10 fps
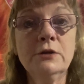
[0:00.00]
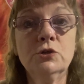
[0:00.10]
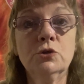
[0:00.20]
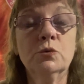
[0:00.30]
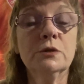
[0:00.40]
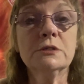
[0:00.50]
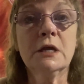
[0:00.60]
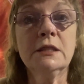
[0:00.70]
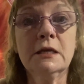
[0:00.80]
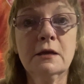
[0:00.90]
do is I
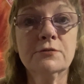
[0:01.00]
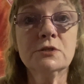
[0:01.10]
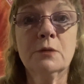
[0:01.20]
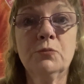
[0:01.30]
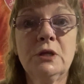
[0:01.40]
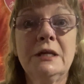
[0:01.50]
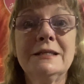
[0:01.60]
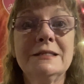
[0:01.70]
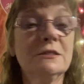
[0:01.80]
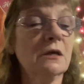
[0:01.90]
think of something,
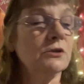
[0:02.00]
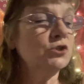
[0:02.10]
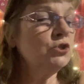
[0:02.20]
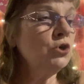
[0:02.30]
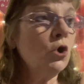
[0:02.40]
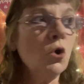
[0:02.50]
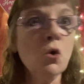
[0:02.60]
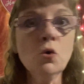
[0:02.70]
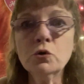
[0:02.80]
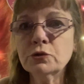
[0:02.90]
a
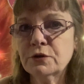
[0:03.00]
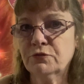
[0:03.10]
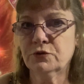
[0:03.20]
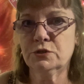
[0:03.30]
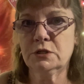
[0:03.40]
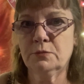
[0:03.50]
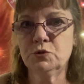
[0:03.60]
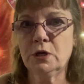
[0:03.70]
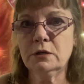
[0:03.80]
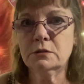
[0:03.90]
total different
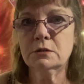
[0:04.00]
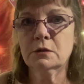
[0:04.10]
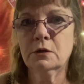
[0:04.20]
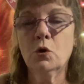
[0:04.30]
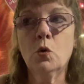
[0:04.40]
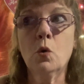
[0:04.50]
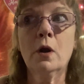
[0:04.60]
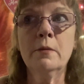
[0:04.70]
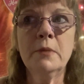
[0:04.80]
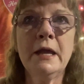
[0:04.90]
subject, or
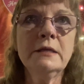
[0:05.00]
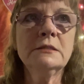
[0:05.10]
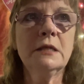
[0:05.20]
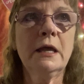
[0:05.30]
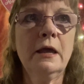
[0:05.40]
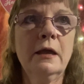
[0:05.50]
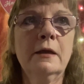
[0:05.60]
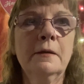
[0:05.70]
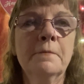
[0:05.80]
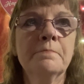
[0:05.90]
I may
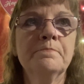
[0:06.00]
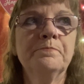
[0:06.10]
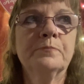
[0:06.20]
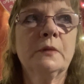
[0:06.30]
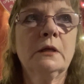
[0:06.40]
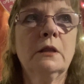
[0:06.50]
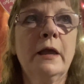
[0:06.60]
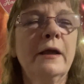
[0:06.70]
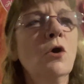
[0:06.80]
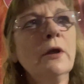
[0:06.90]
say,
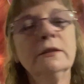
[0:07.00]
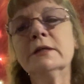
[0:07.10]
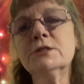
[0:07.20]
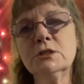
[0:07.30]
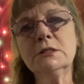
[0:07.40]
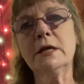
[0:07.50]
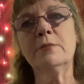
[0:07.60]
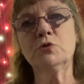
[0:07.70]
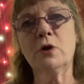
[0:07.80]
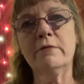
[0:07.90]
like, okay, let's just say
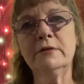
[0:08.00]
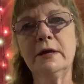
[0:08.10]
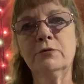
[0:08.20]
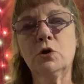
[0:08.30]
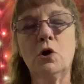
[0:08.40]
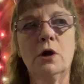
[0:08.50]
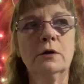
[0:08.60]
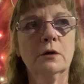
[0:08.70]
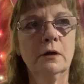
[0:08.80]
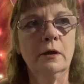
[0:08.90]
I'm driving in the car
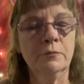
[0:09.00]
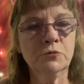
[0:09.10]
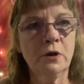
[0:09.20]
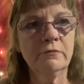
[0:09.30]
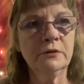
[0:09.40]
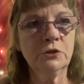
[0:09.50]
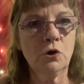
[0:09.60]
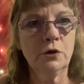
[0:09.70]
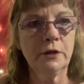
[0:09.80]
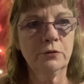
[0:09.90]

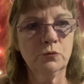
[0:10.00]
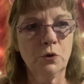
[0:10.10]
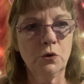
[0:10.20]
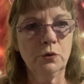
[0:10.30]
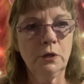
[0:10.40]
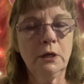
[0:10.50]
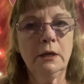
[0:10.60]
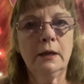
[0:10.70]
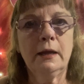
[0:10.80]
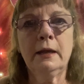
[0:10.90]
down the road,
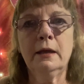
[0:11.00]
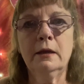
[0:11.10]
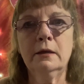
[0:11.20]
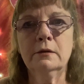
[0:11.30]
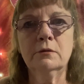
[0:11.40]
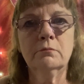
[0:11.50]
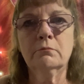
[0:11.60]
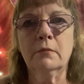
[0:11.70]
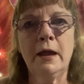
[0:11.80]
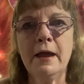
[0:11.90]
and
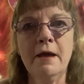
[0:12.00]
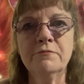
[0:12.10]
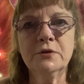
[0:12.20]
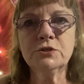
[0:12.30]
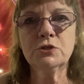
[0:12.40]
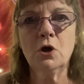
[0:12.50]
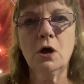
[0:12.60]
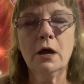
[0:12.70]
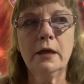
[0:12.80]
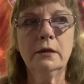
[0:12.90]
I have this
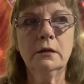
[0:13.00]
thought.